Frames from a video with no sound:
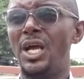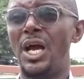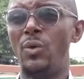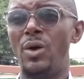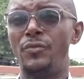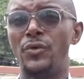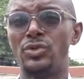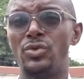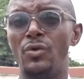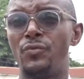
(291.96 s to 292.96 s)
I'm going for
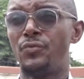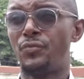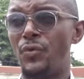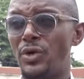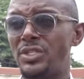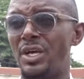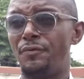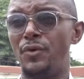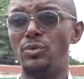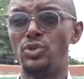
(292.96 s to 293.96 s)
talk first and
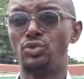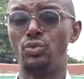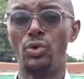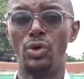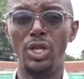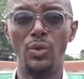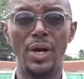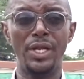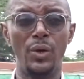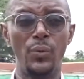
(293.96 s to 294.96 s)
foremost to all the
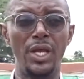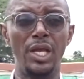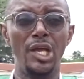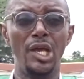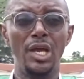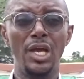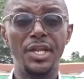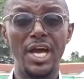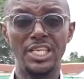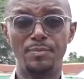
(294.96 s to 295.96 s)
one the way
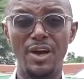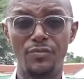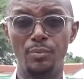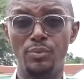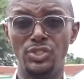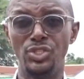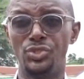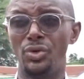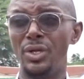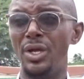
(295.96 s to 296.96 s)
they aspire for
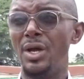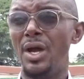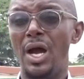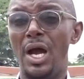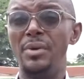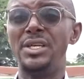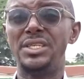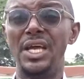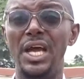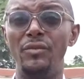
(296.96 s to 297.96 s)
position. I believe
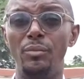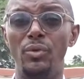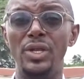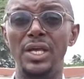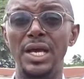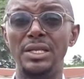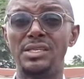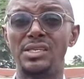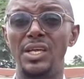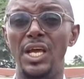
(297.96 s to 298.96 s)
say everybody
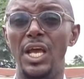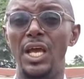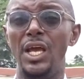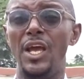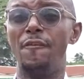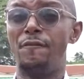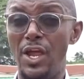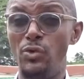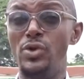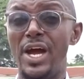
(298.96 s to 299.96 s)
gets
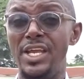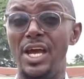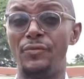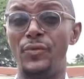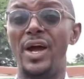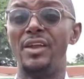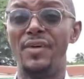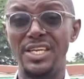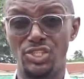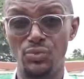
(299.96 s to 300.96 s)
very good idea for
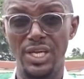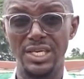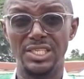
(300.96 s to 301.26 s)
advanced cricket.